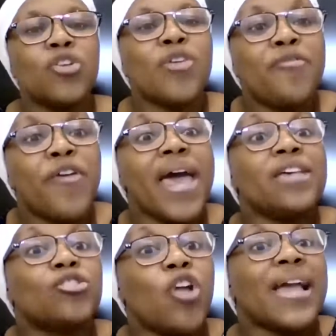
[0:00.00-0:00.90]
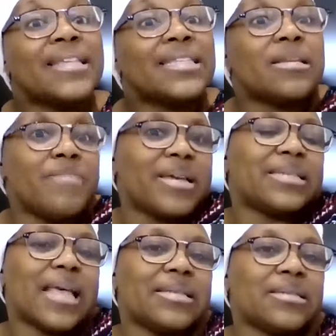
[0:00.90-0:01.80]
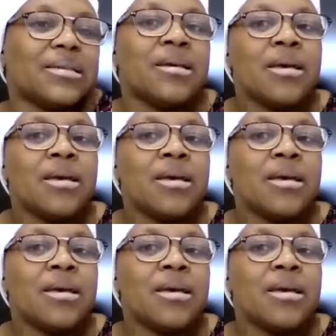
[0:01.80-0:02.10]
So for as long as it makes sense,